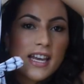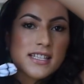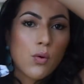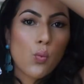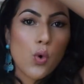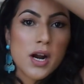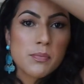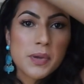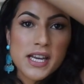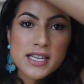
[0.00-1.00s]
It's a one
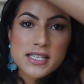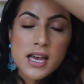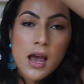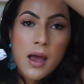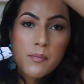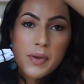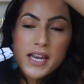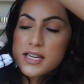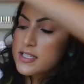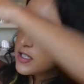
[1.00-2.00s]
piece
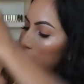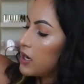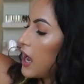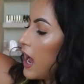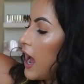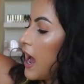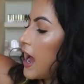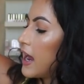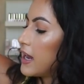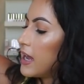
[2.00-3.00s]
bathing suit,
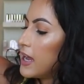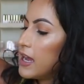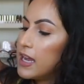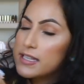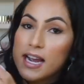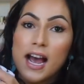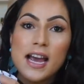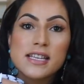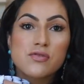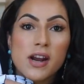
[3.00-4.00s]
and it
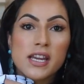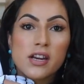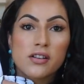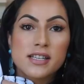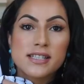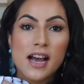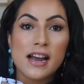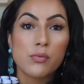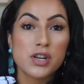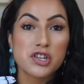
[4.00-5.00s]
ties right here on the
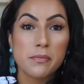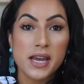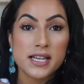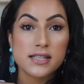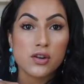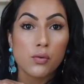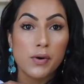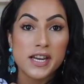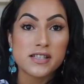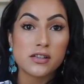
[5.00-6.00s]
side, which makes your
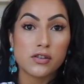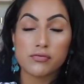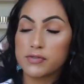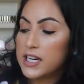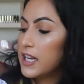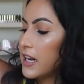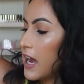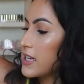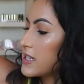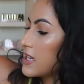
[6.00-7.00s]
waist look really
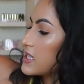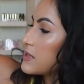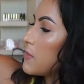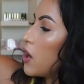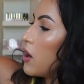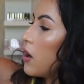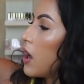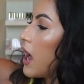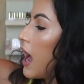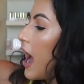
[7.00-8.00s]
nice and small.
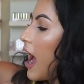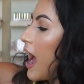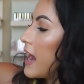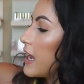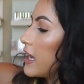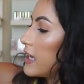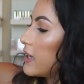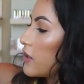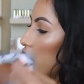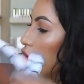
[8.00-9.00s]
And
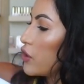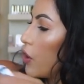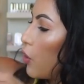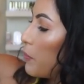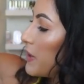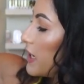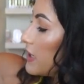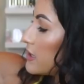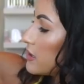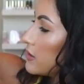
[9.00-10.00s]
here you could open
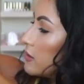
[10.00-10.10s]
it.